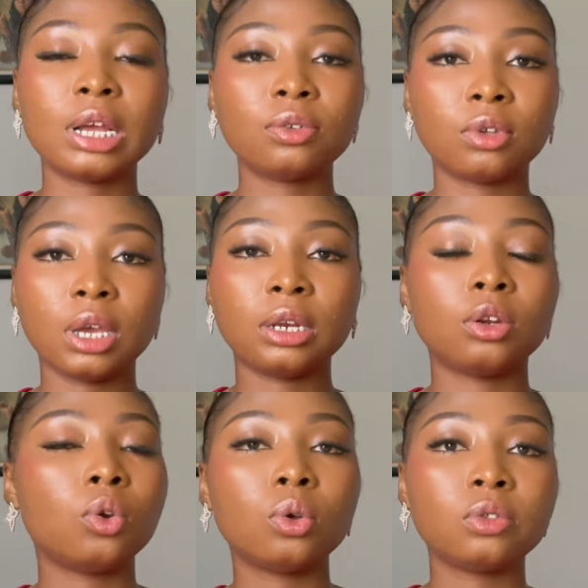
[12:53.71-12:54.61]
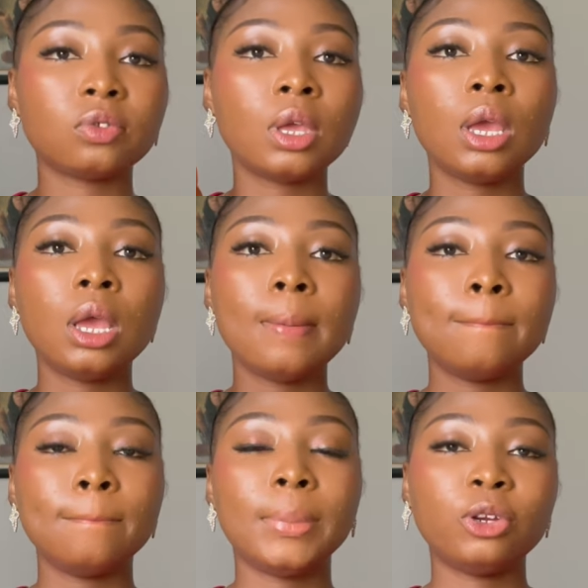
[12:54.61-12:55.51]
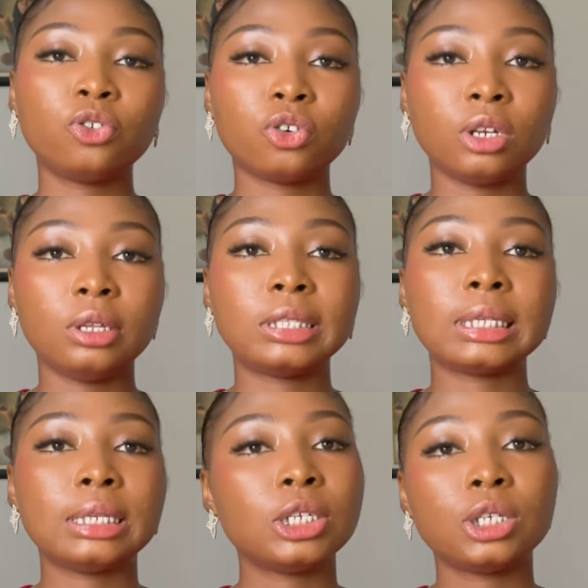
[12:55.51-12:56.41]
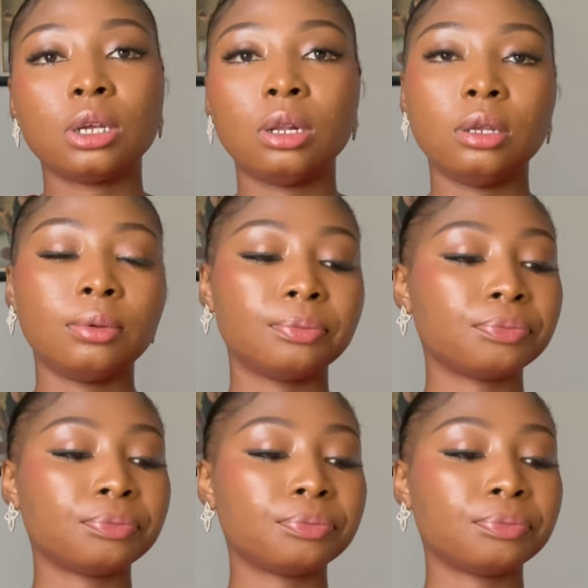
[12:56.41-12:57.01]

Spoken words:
That's why I did not mention it initially.